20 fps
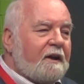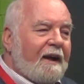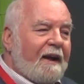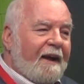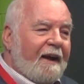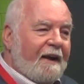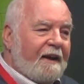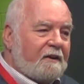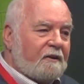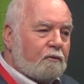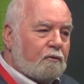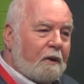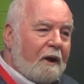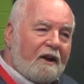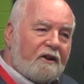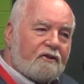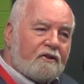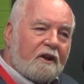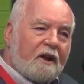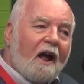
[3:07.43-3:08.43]
and
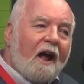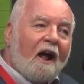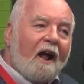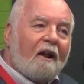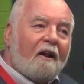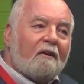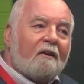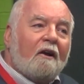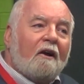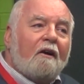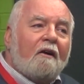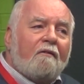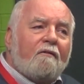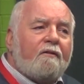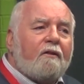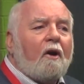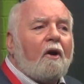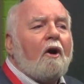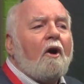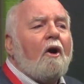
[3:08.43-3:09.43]
rationale
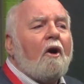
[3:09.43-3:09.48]
for a